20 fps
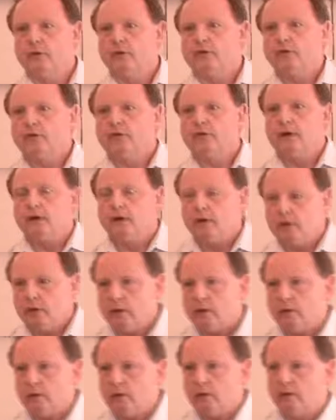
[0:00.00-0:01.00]
so that
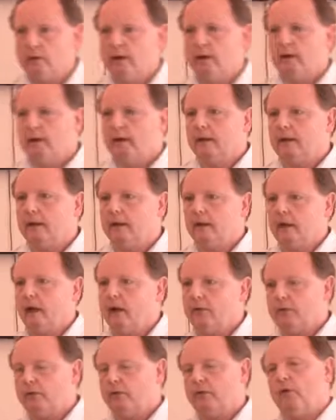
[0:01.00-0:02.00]
you can
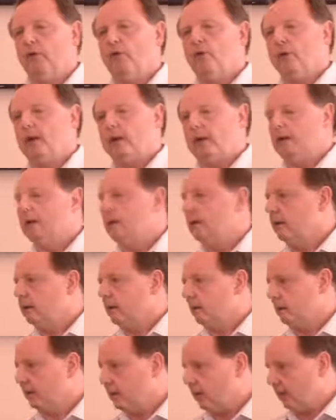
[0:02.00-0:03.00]
go forward
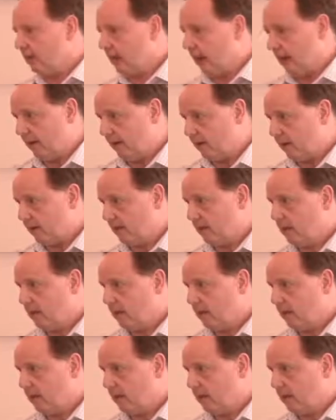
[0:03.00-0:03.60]
with your life?